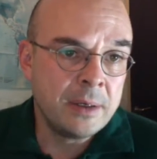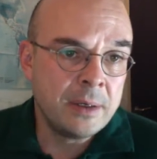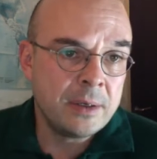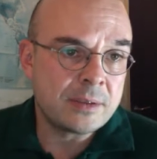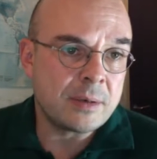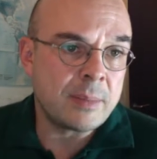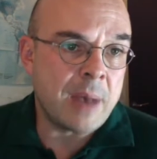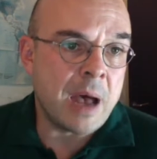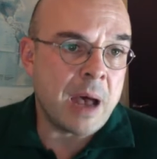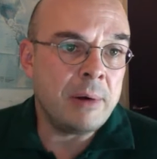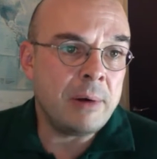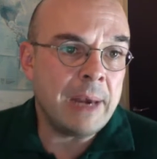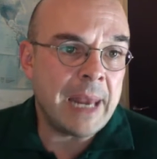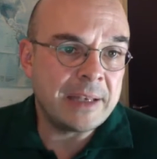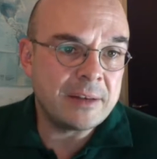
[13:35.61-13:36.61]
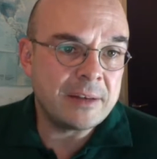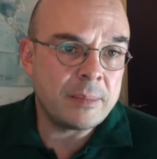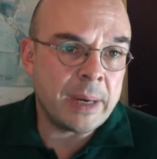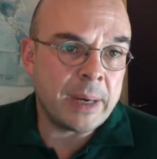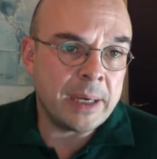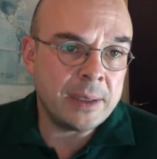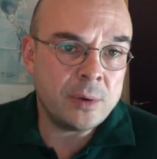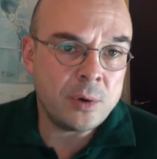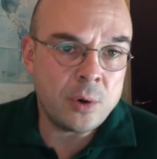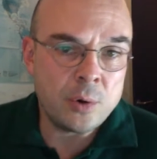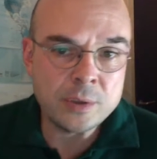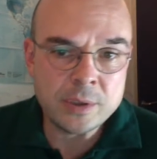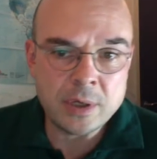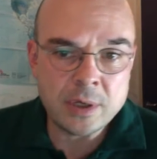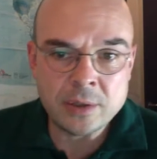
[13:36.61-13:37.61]
somehow led by the
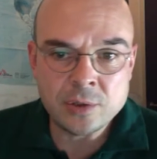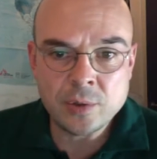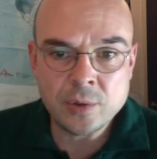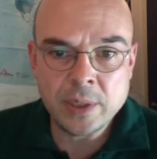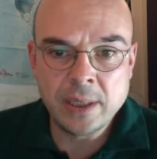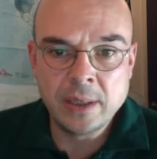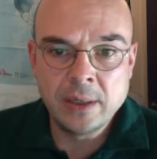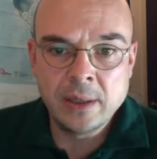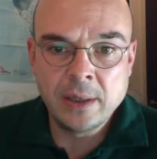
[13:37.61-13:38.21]
host country,